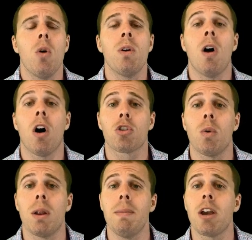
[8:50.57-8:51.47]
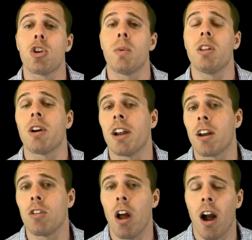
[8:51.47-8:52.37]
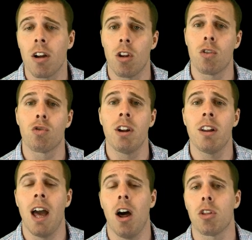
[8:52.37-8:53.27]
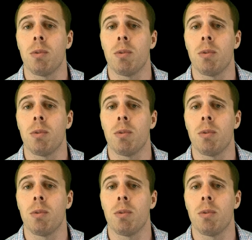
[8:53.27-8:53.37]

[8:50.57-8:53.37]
We also want to make sure we look at adrenal health.